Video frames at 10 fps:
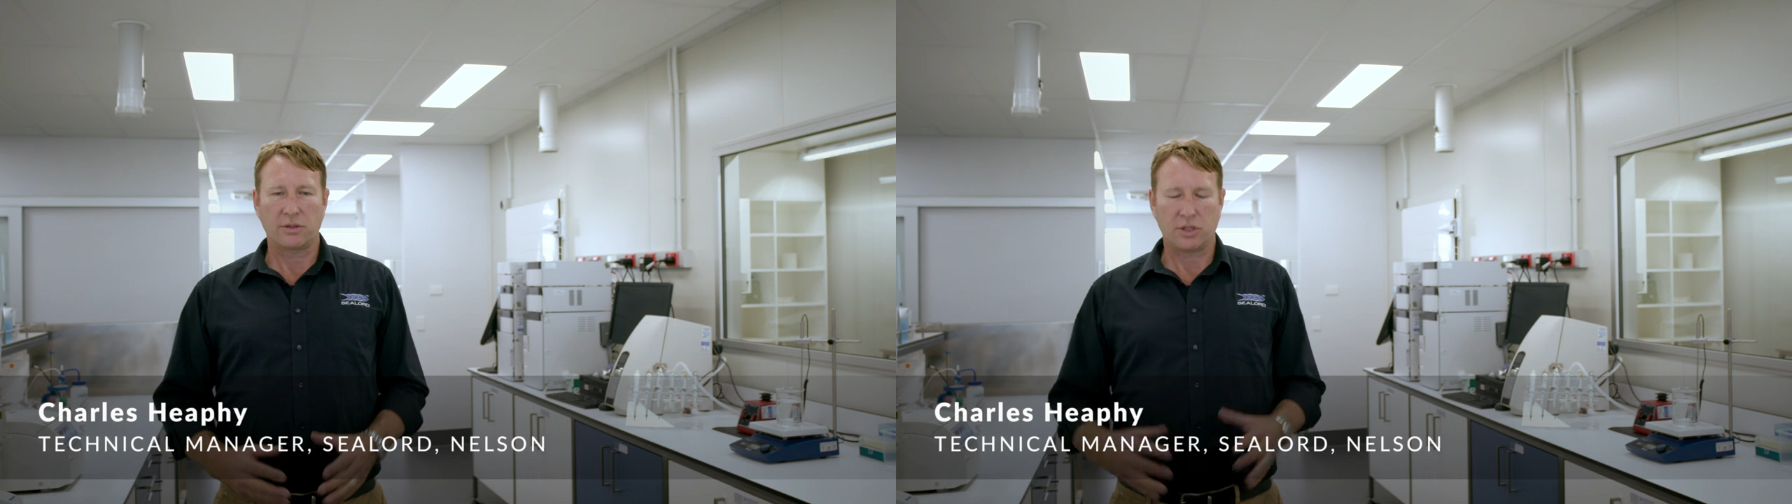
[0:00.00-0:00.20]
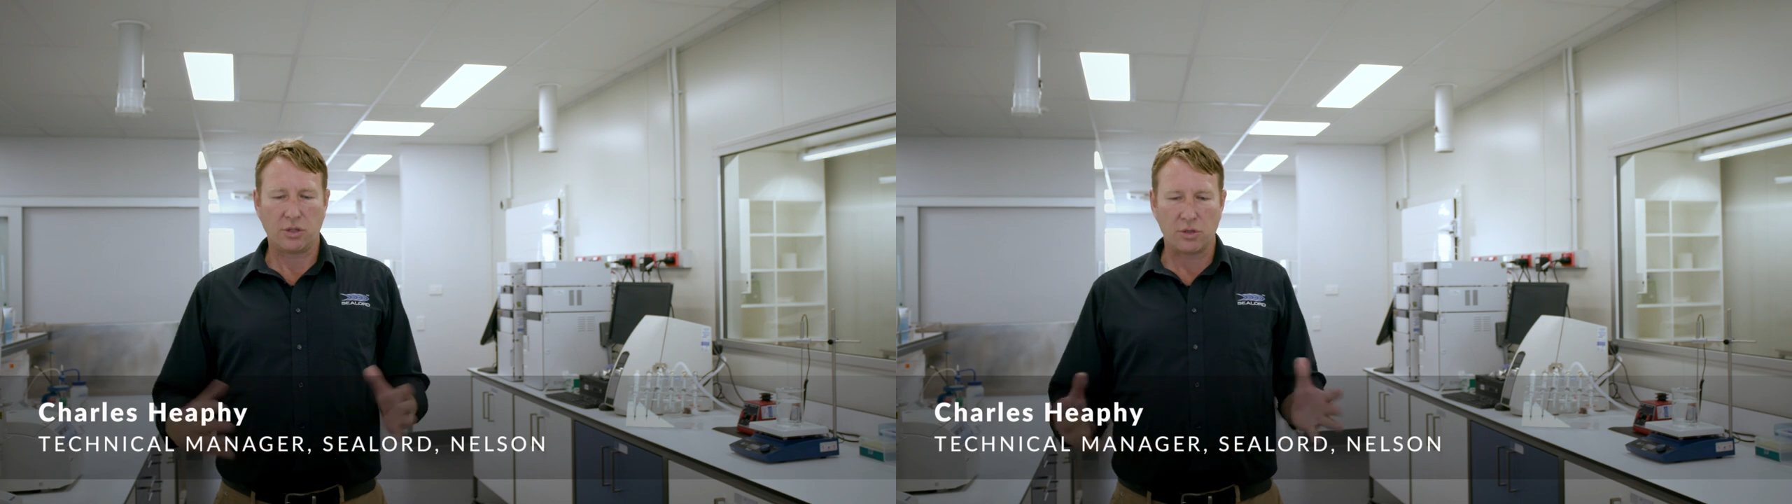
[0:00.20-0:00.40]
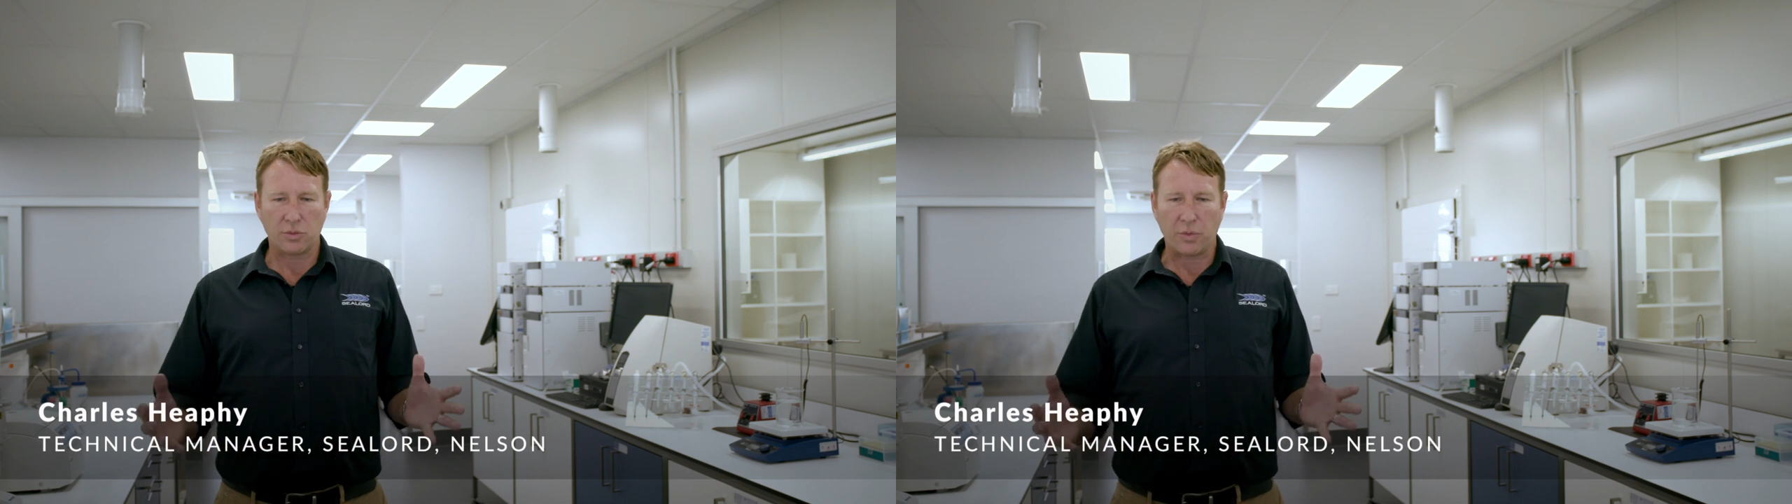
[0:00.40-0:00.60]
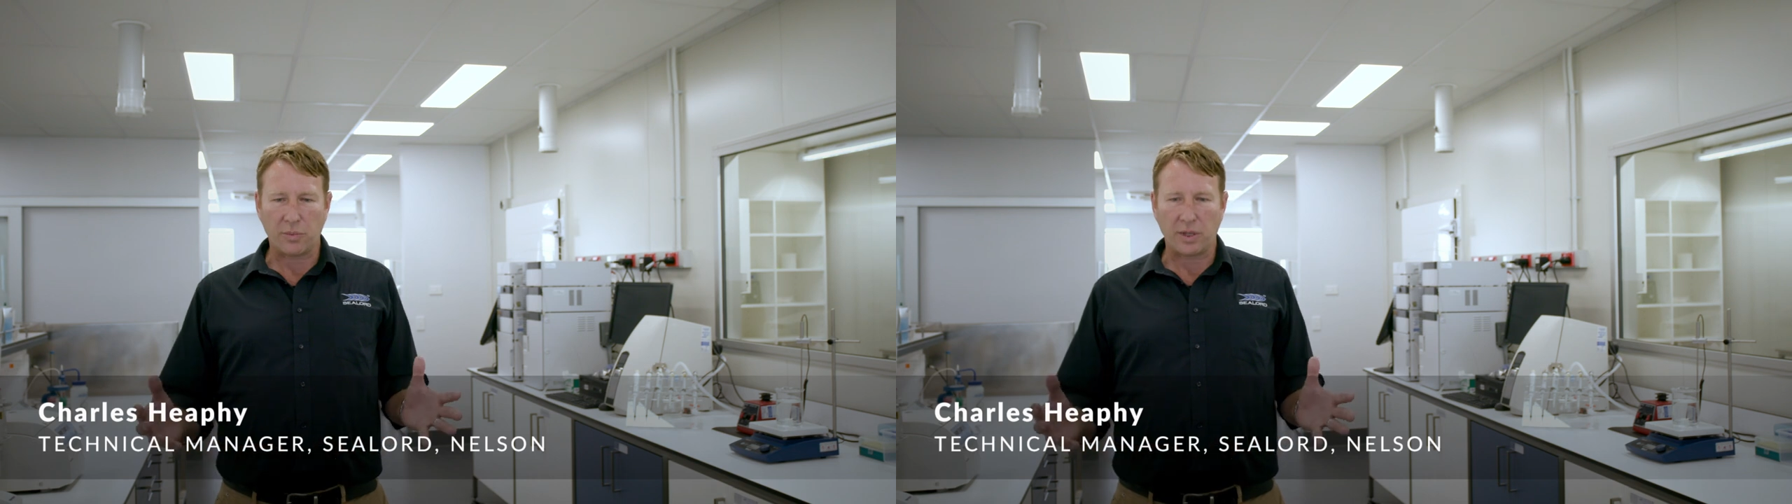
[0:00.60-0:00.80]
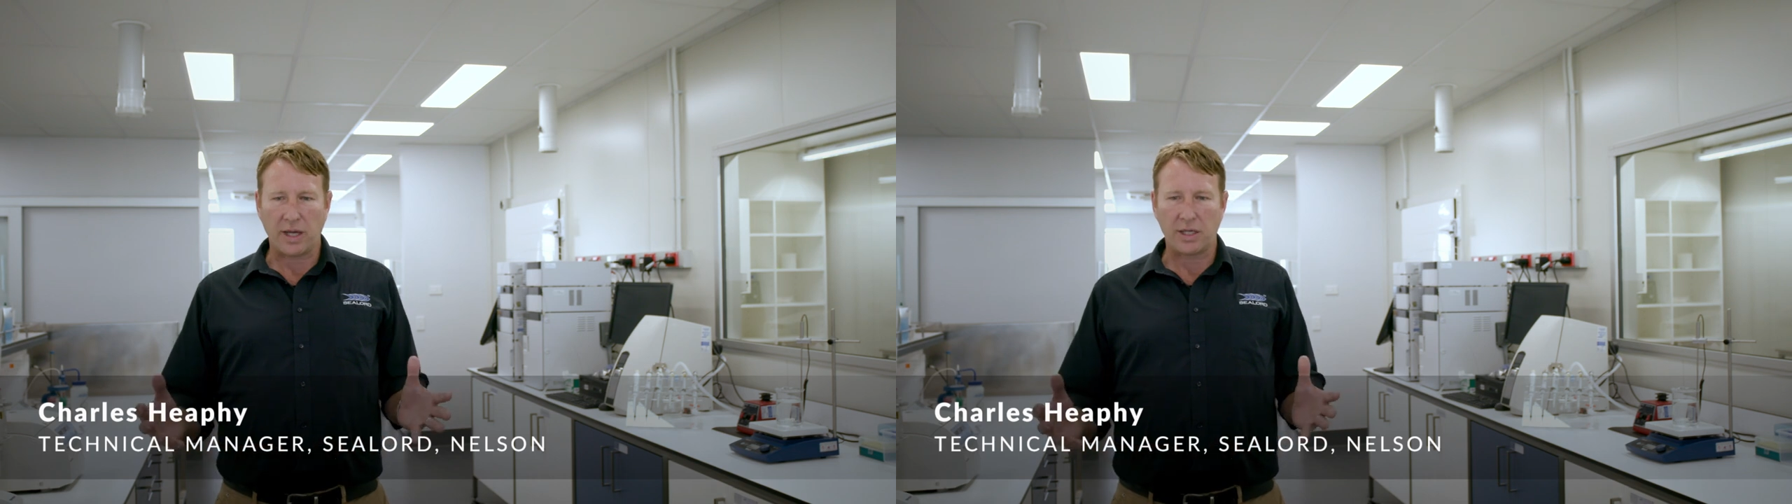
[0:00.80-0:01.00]
There's a huge
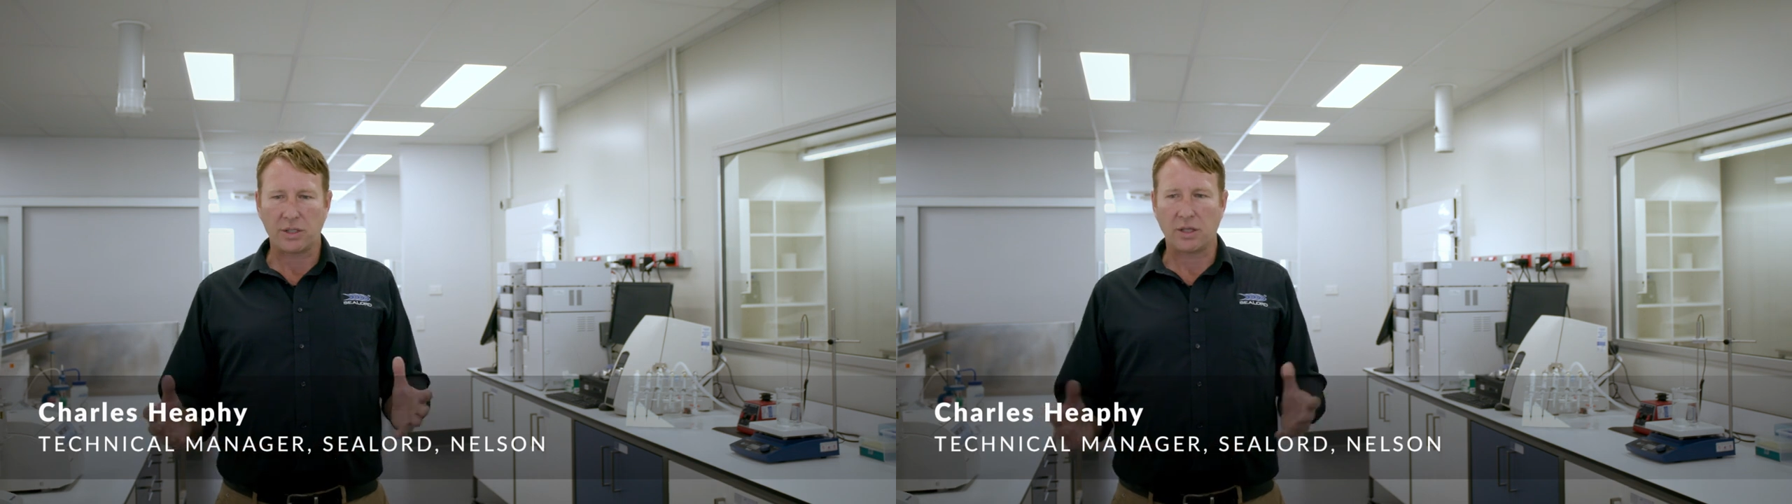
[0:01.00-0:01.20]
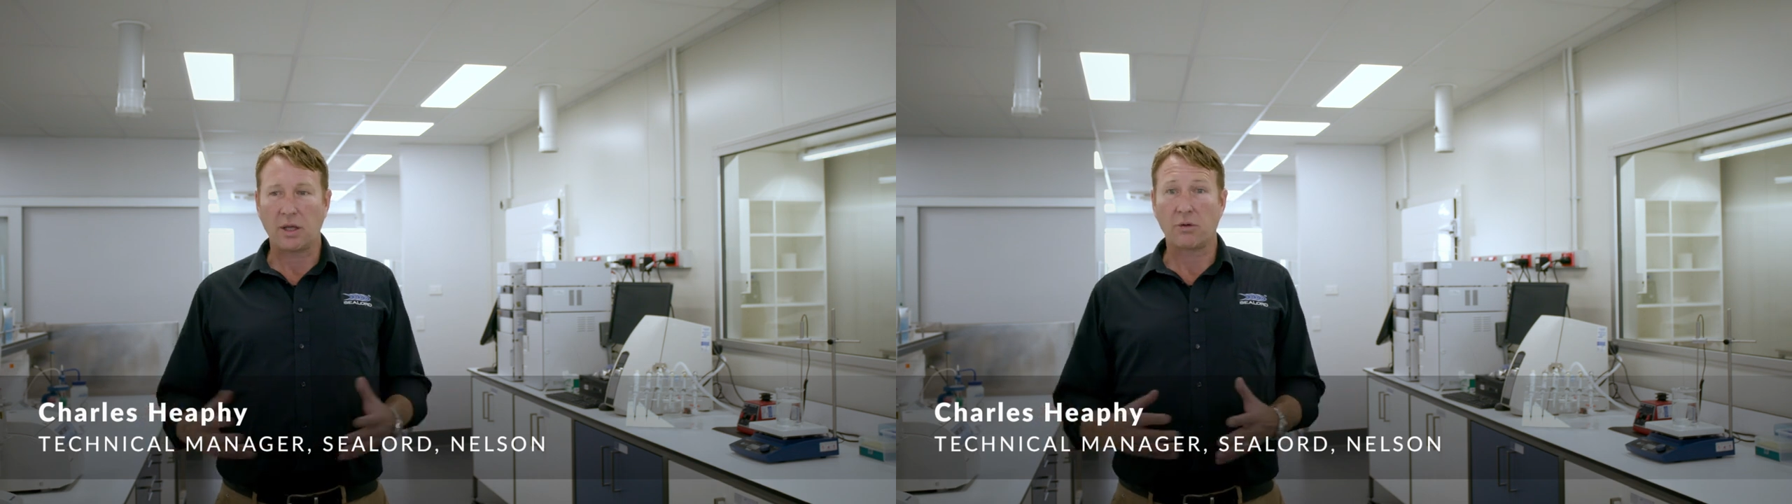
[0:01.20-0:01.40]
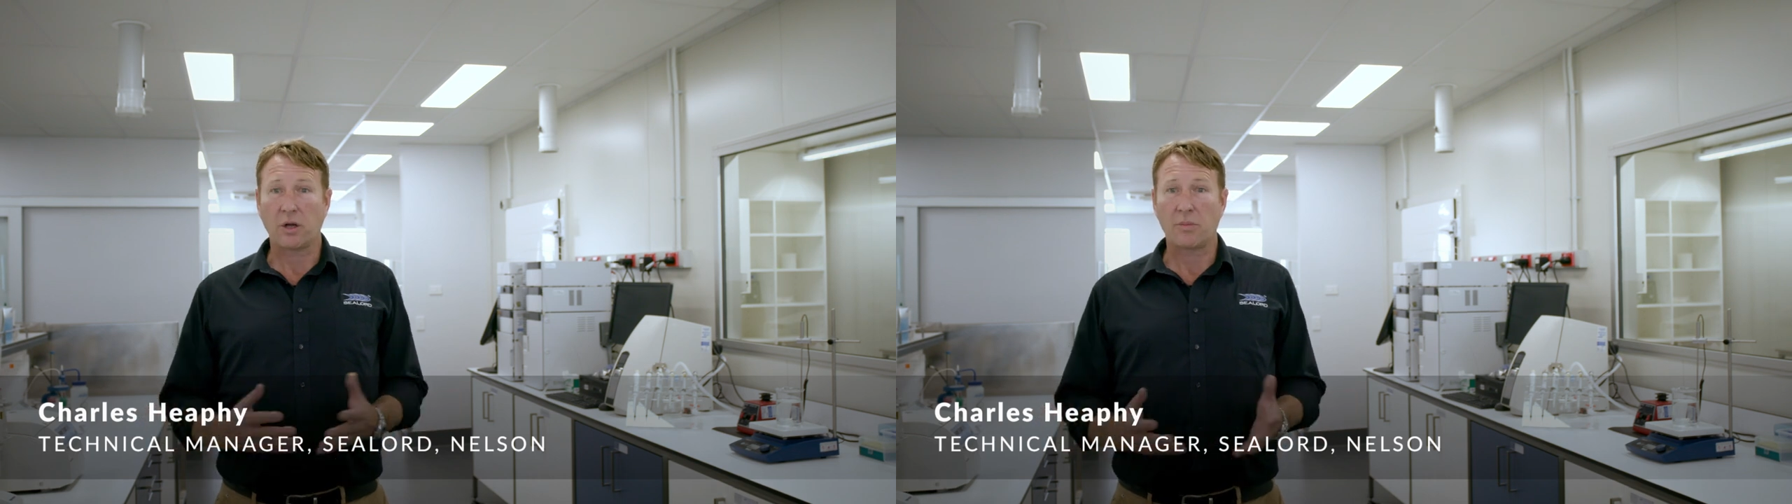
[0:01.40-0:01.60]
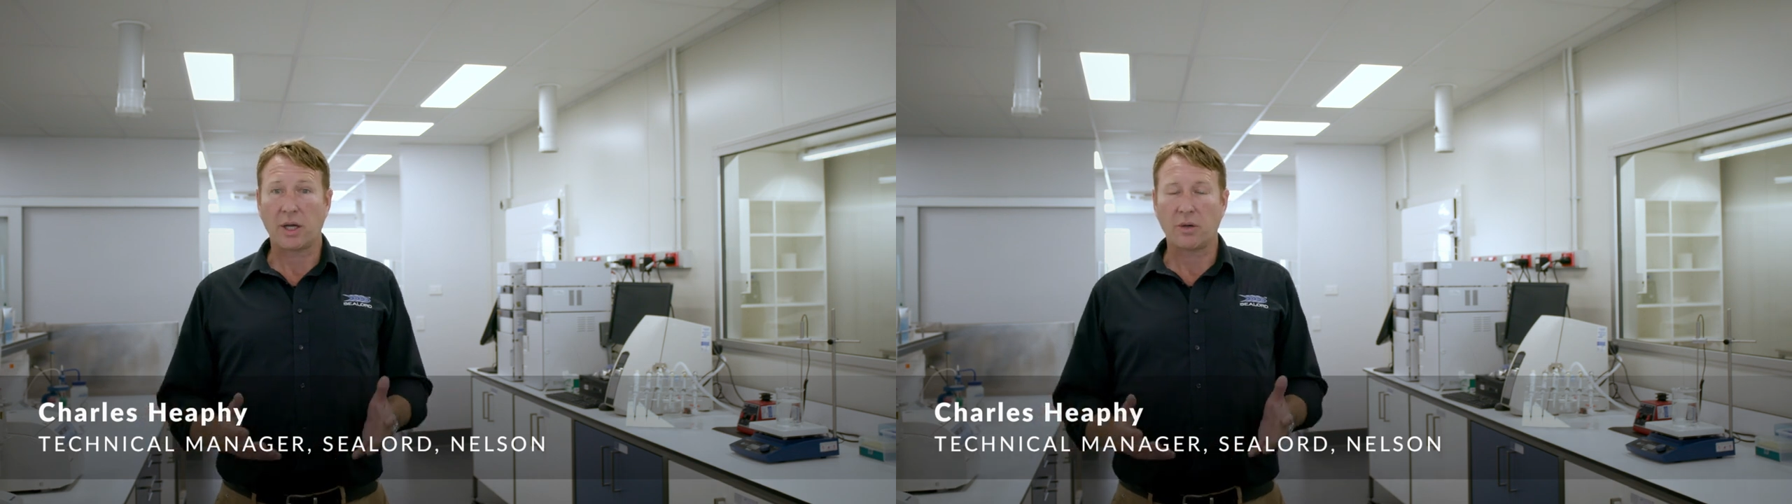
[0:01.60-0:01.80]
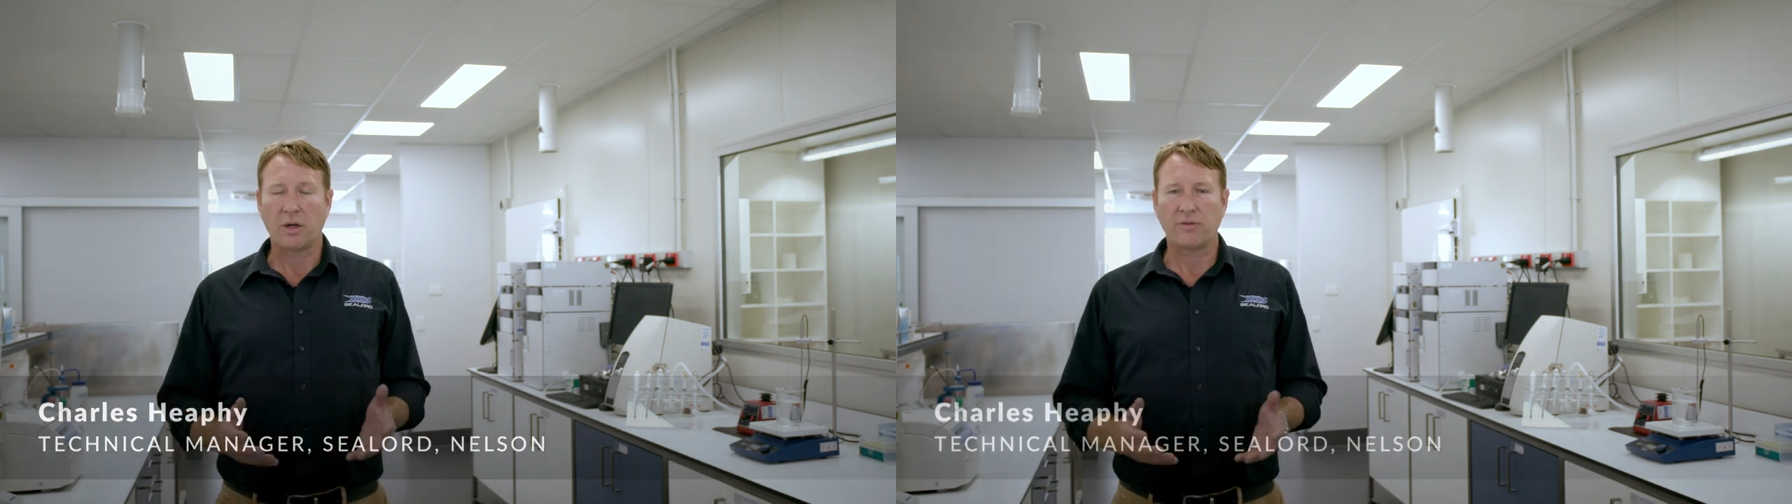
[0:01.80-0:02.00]
population and they'll grow
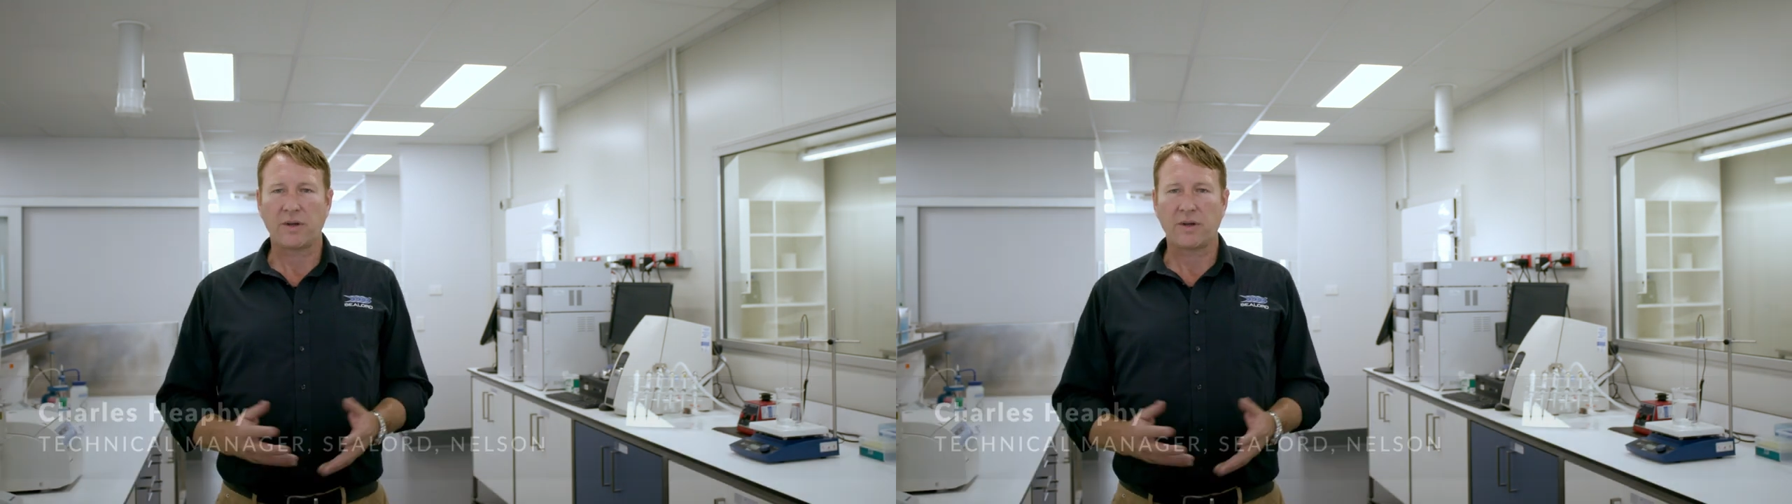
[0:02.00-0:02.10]
back quite